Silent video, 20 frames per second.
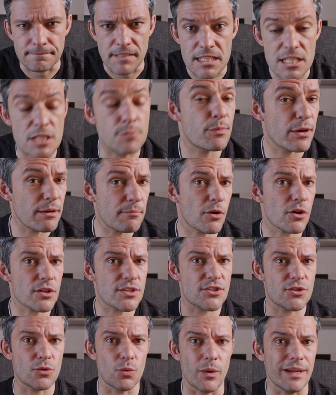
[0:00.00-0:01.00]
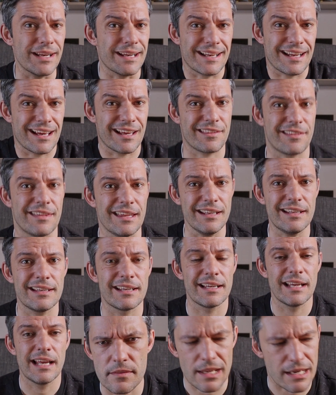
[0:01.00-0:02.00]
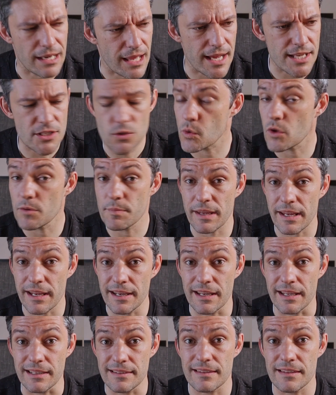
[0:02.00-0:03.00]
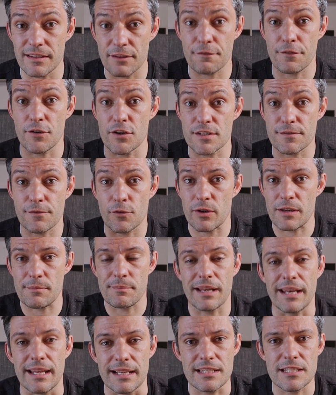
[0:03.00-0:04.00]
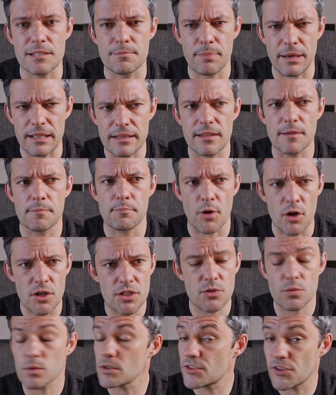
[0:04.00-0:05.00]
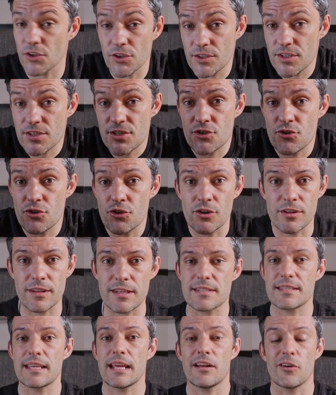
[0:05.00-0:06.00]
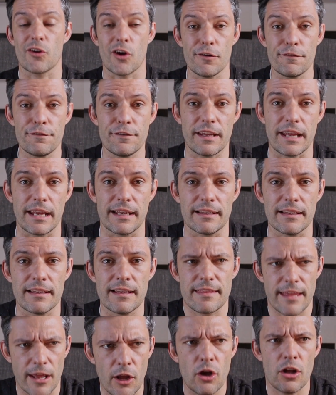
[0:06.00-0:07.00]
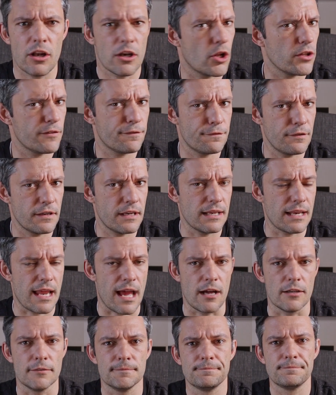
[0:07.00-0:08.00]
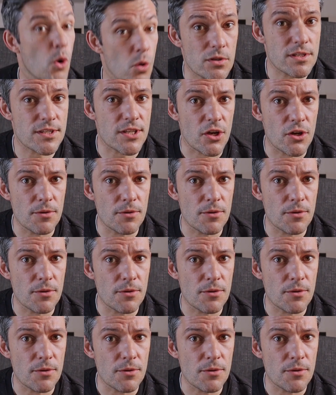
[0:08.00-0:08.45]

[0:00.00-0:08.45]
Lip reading: Springboks to win it, I think. The Lions will be in it in the first 40 minutes, but the Boks will turn the screw in the second half again. They are a lot fitter now. Also,